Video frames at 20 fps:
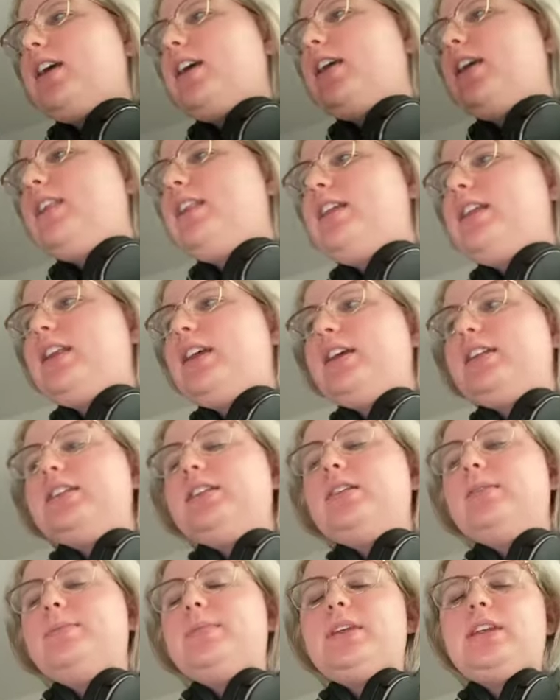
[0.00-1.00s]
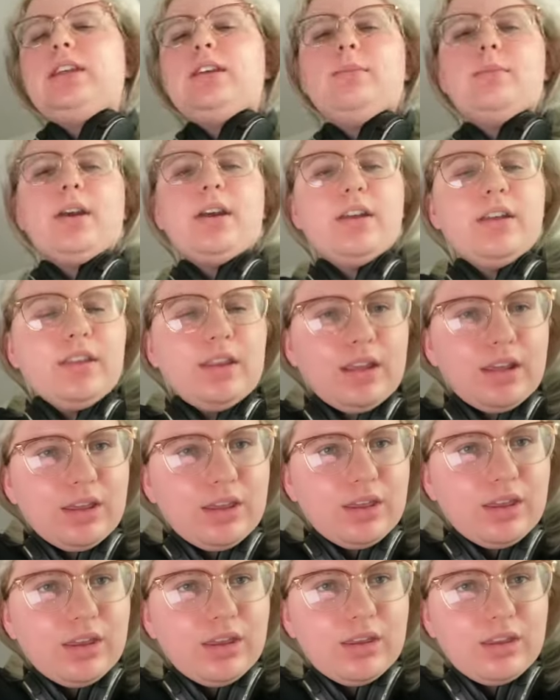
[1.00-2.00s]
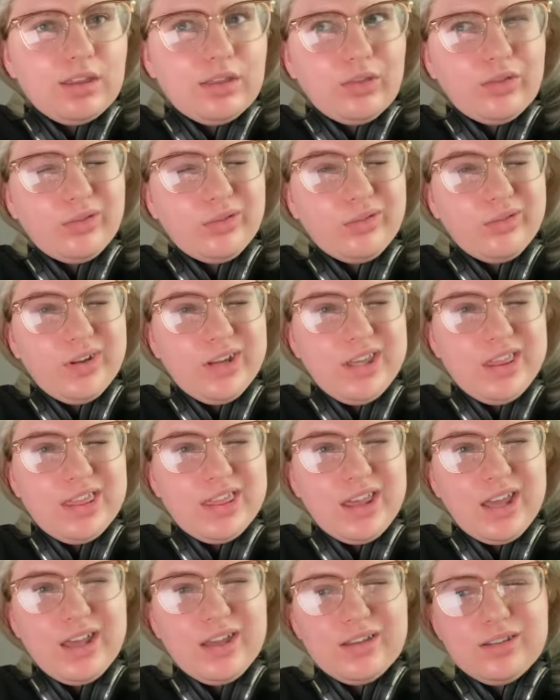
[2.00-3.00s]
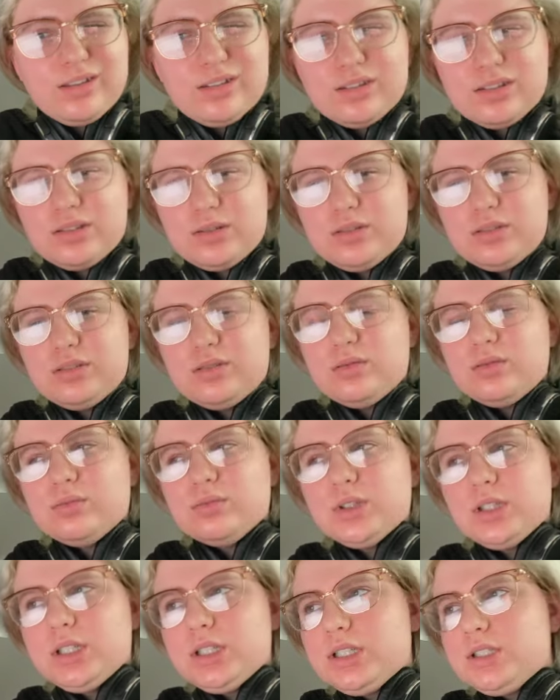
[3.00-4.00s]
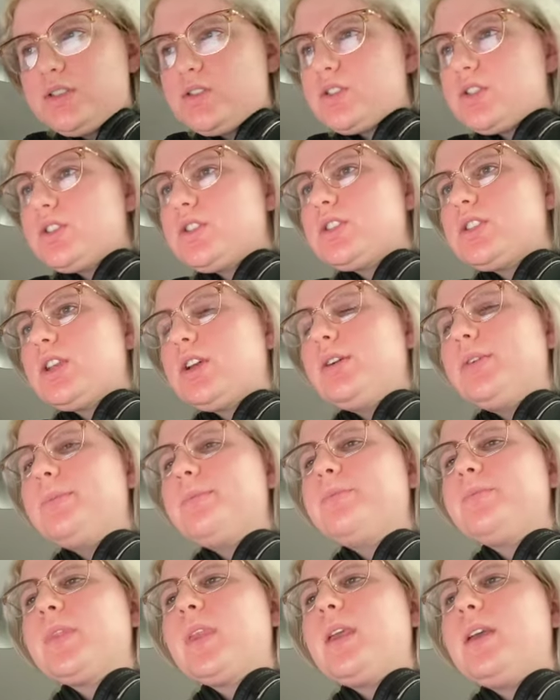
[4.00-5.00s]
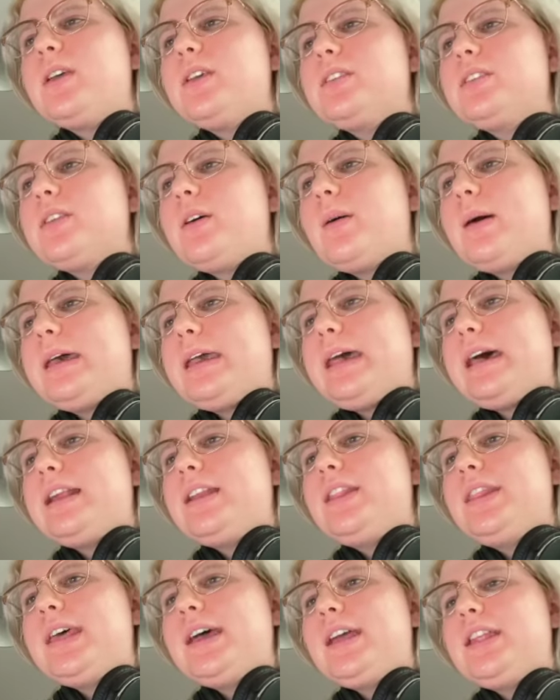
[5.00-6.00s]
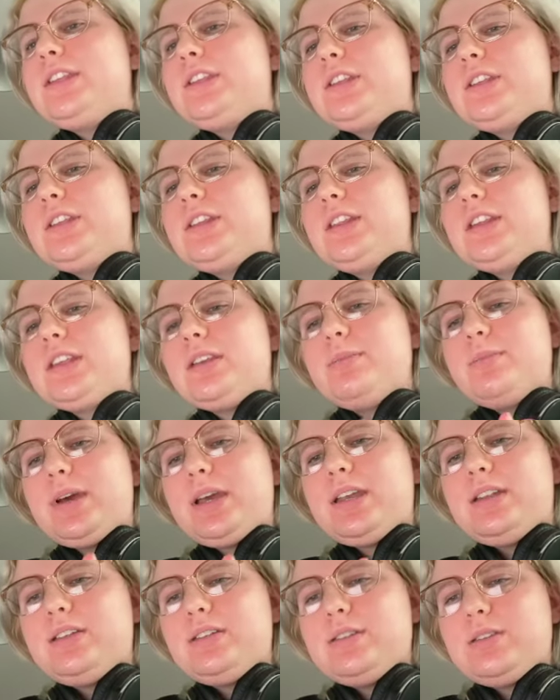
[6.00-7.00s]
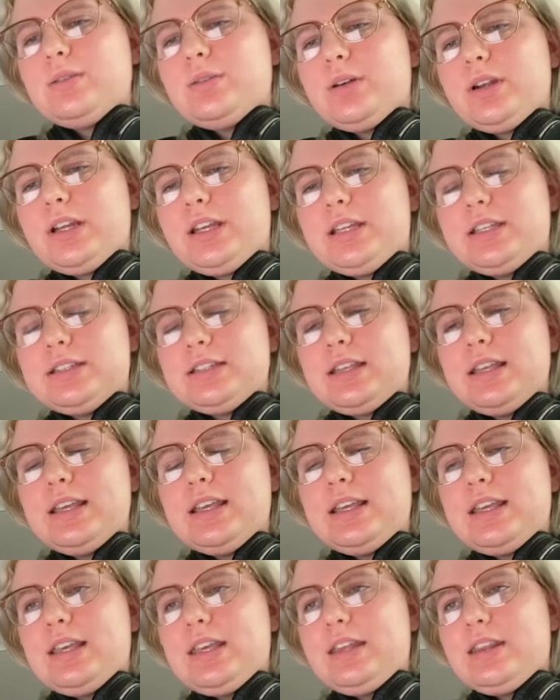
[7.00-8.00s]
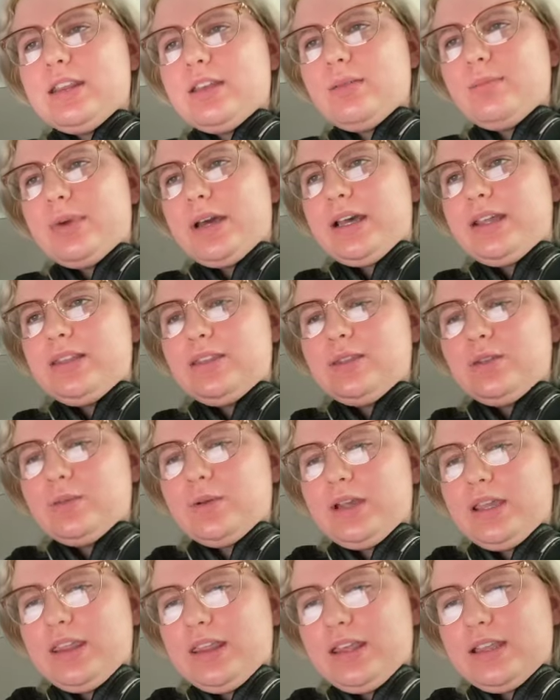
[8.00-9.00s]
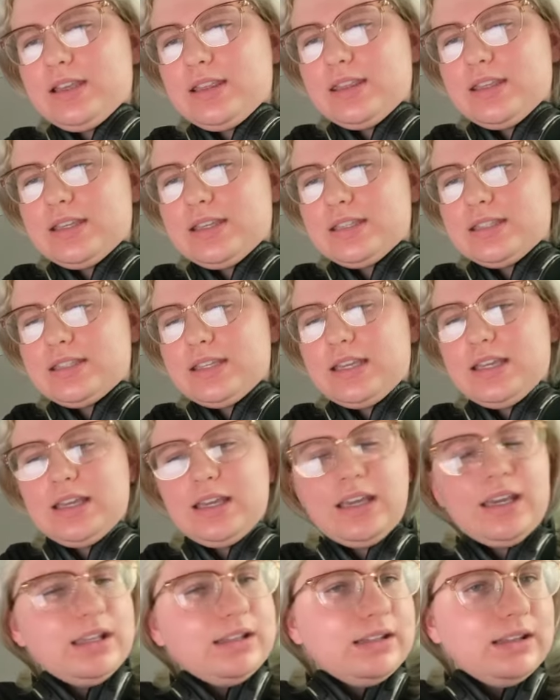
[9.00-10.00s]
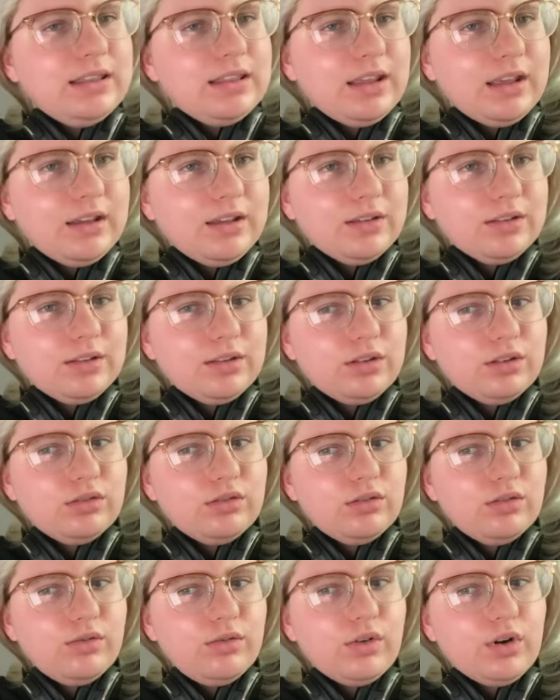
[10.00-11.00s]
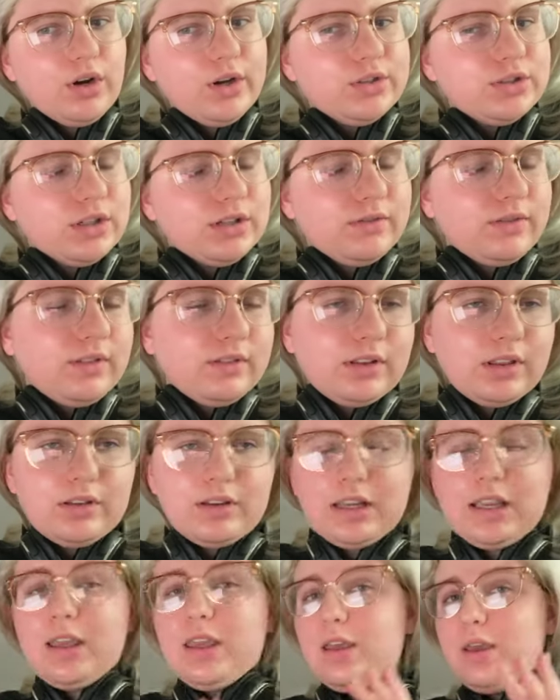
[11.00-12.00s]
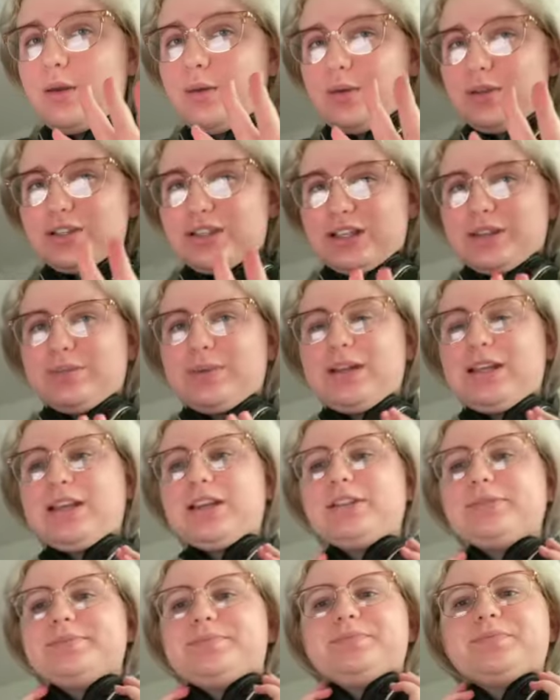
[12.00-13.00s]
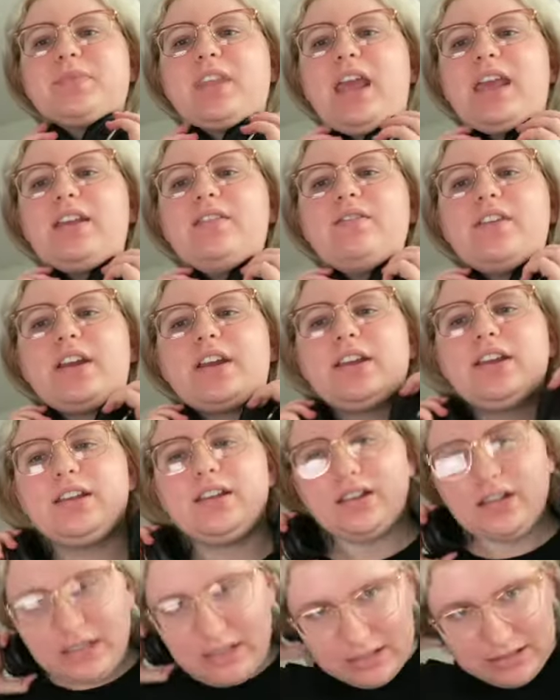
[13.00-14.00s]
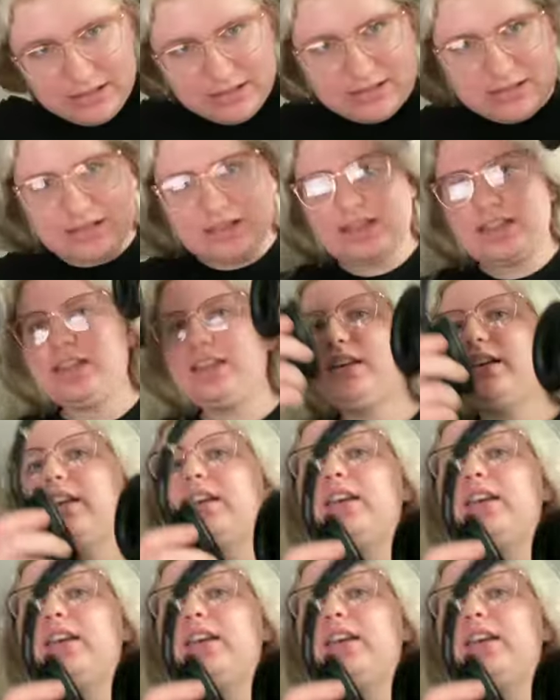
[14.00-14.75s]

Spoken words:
and it ended up being about like 3,000 words or so. So I added that into the combined stories, and the combined story length is 18,453, which that's pretty good. I can very easily